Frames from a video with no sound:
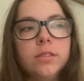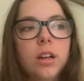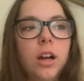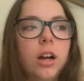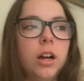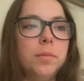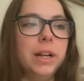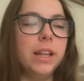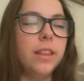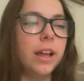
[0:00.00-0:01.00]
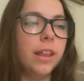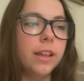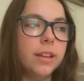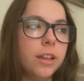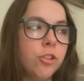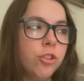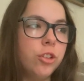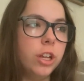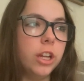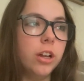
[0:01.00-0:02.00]
anything I think is
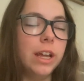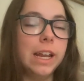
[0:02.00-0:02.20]
interesting,